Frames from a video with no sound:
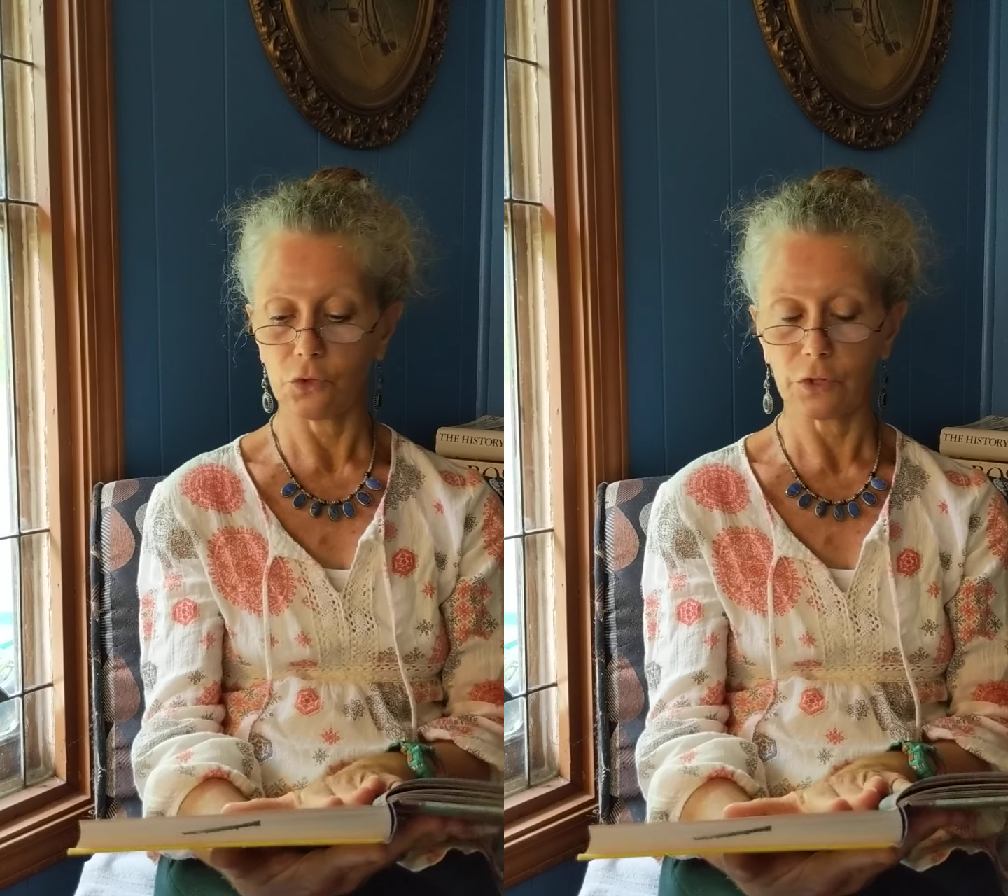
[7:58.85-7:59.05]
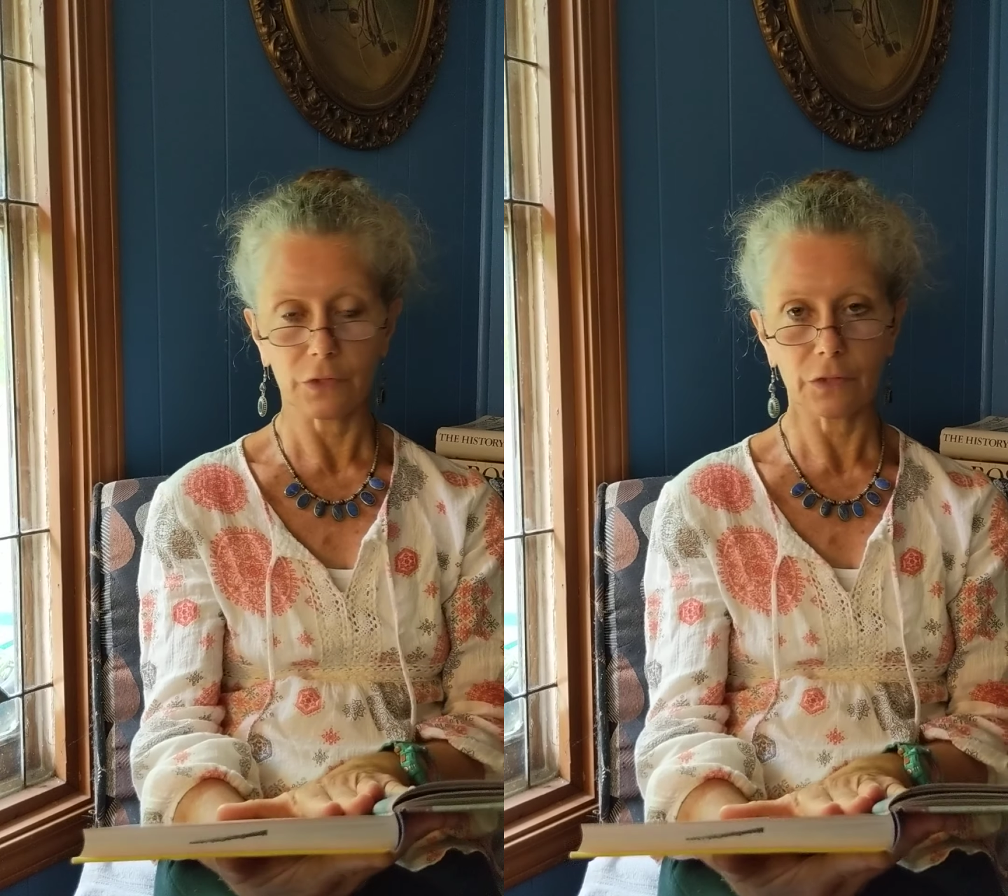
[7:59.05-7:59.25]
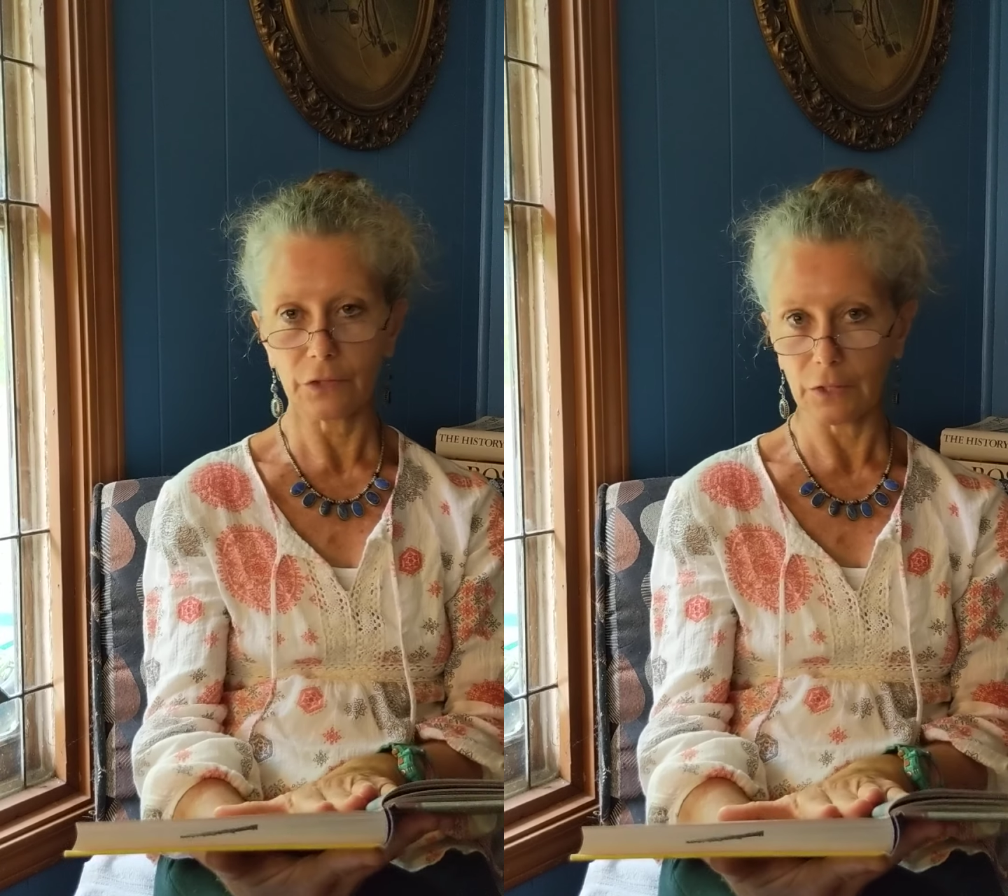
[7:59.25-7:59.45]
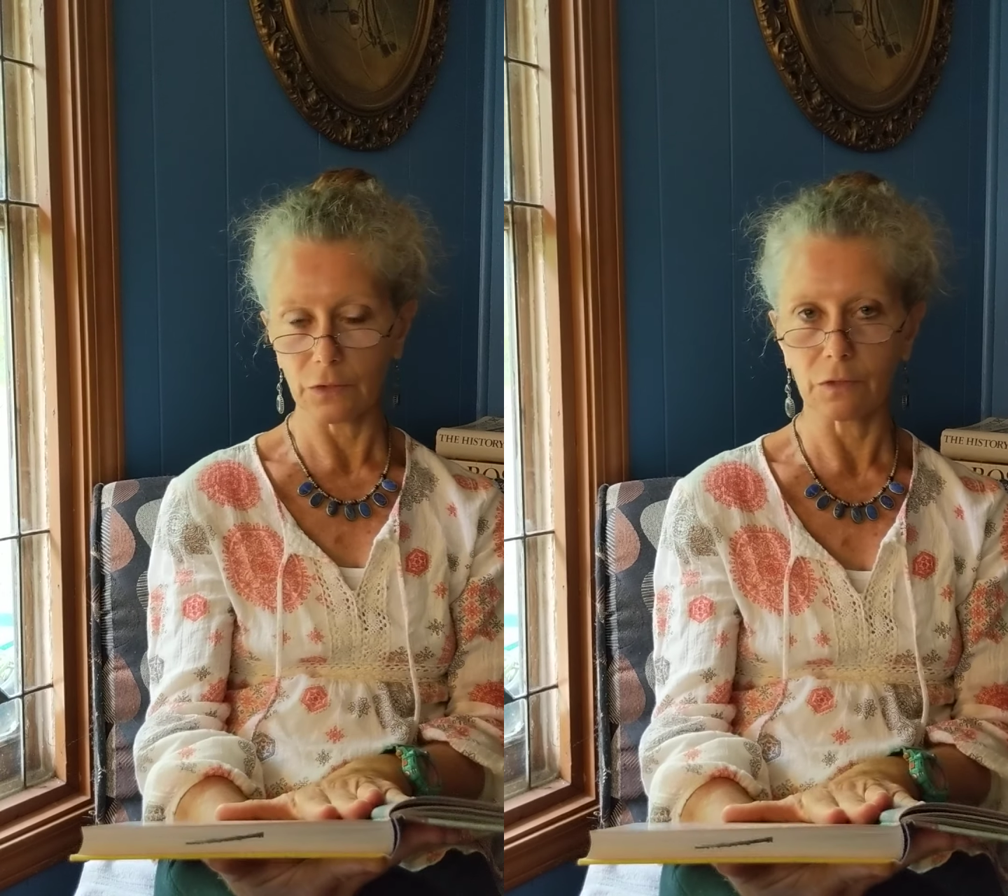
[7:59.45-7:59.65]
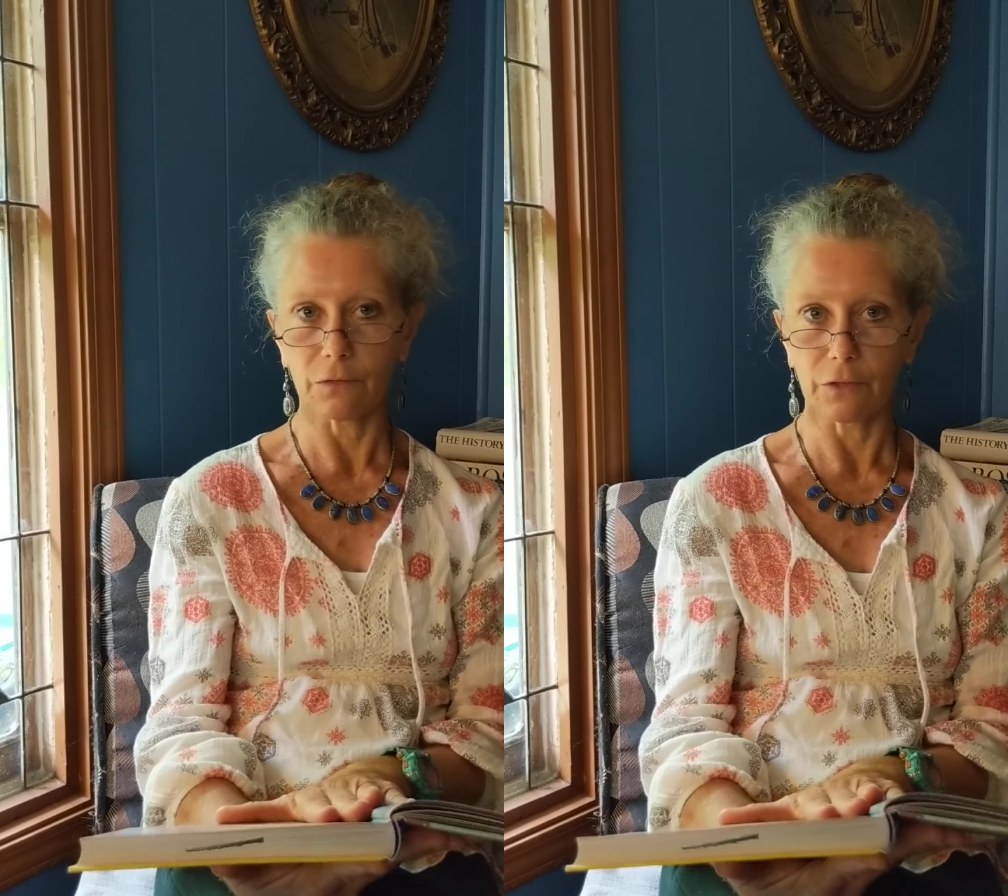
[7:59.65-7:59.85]
just a
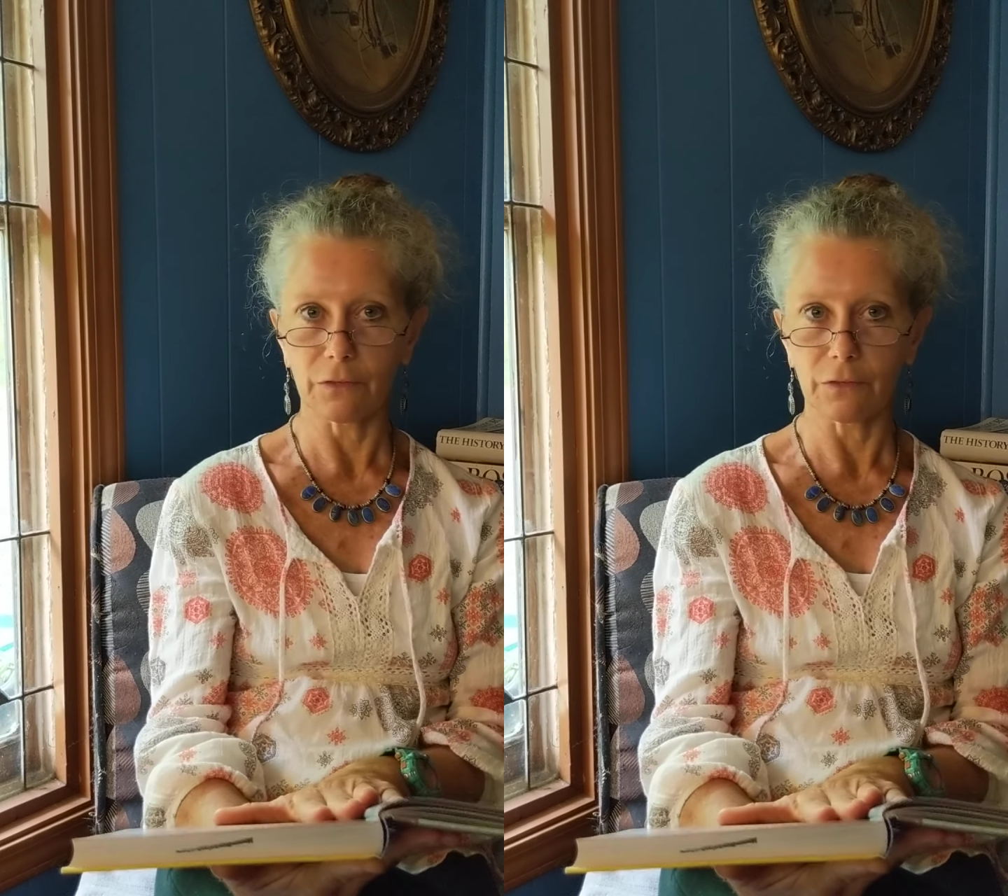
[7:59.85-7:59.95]
sense of the